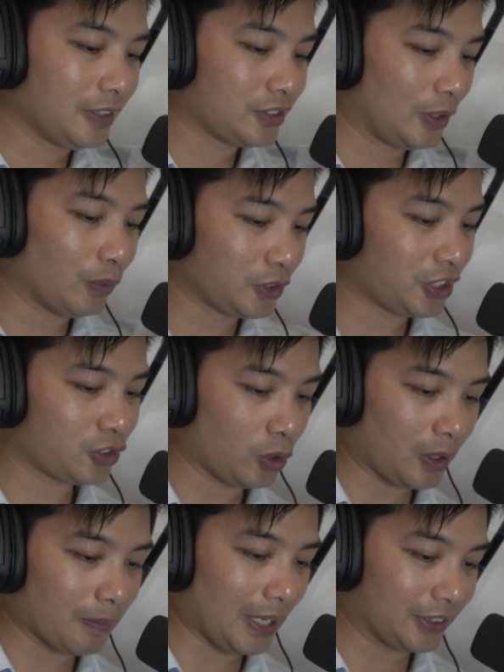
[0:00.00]
So we'll just
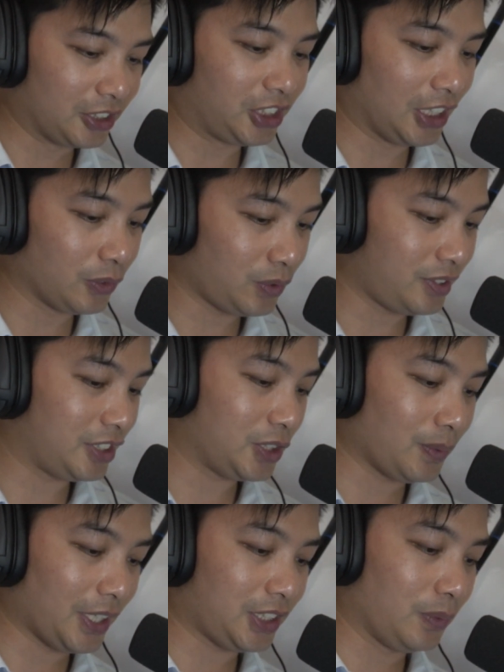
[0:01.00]
talk about the general
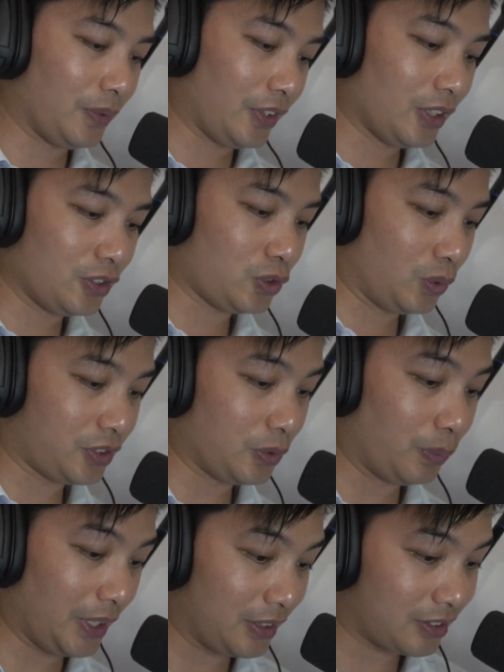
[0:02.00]
situation with those sorts
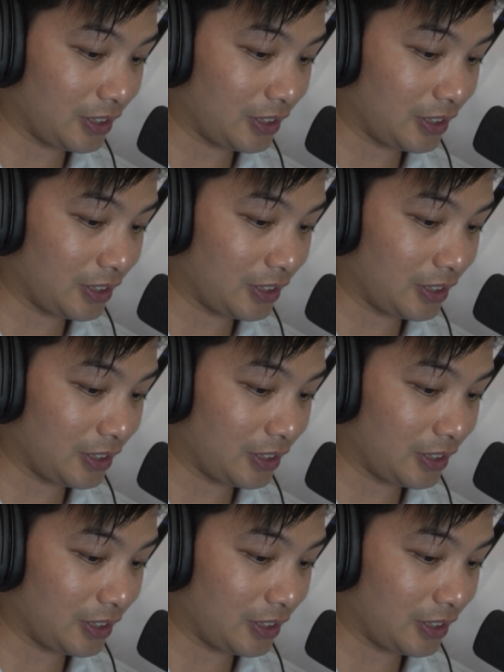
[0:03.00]
of winds.